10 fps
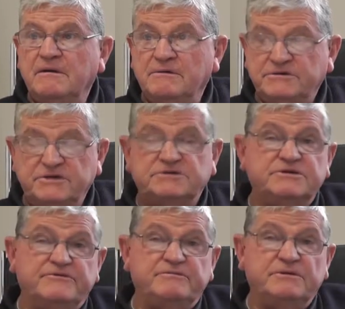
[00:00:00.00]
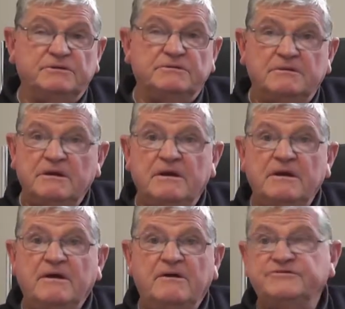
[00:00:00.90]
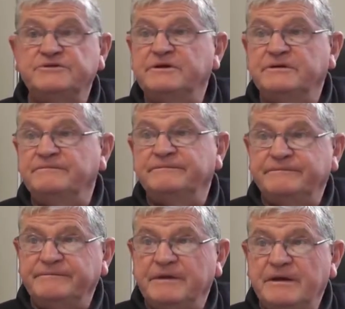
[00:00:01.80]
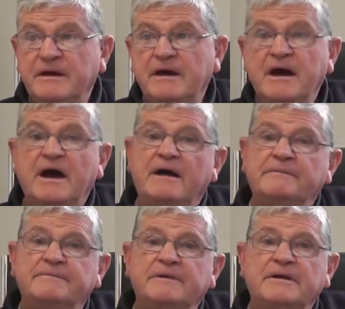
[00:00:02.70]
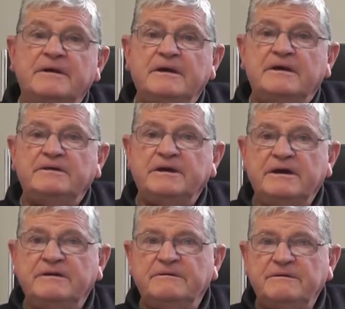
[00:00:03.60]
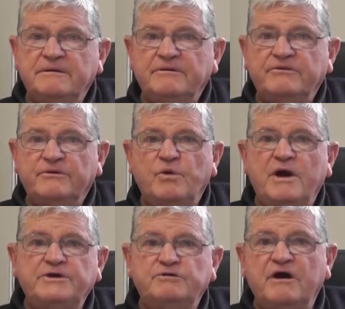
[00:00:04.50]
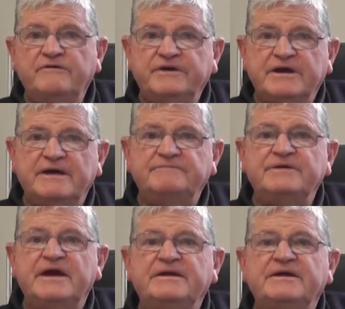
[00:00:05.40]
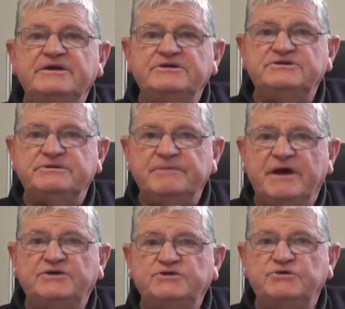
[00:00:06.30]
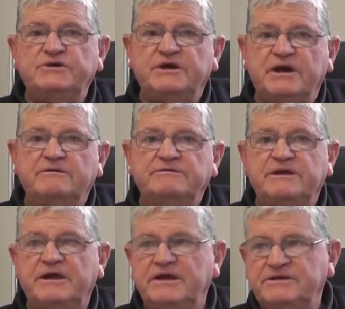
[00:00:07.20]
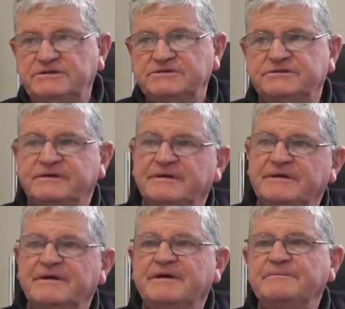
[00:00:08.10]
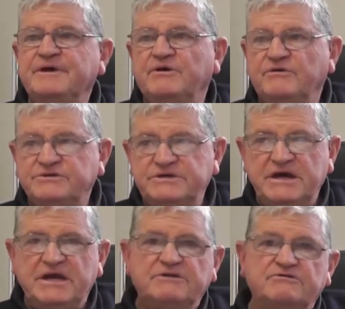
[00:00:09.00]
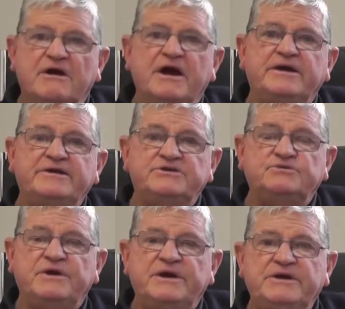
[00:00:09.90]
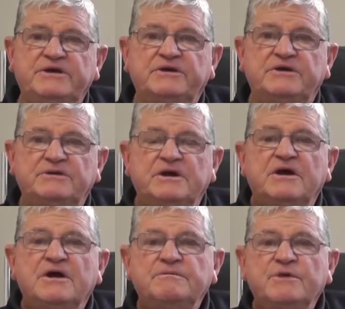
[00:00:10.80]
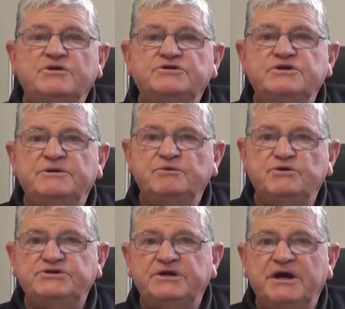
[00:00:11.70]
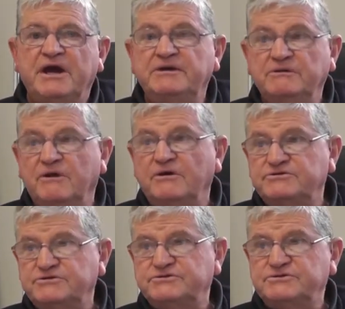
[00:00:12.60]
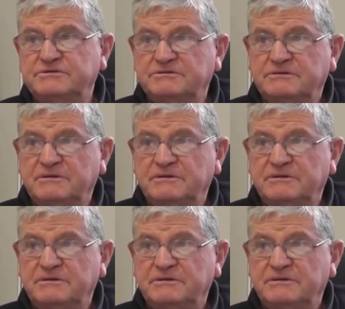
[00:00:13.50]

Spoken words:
6-7 mil. I've seen them. Now, the way to overcome that is to make sure you coat the ends, because the end grain is where you get most of your moisture gain loss.